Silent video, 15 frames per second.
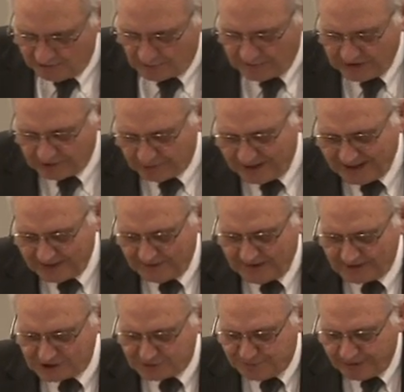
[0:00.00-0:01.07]
for they drank of
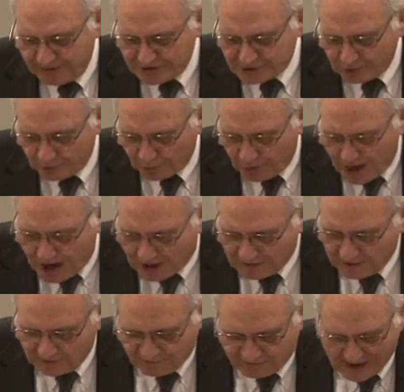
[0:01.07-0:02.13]
that spiritual
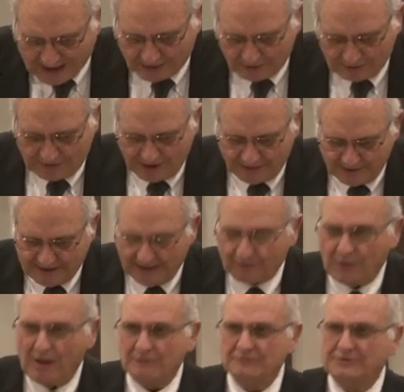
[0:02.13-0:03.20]
rock that followed them, and
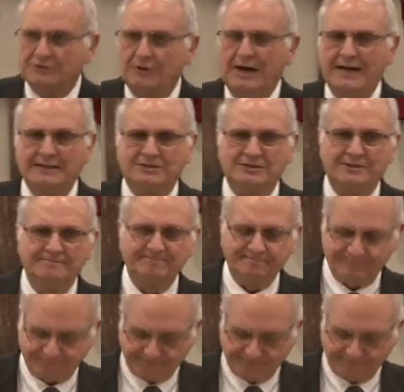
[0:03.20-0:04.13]
that rock was Christ.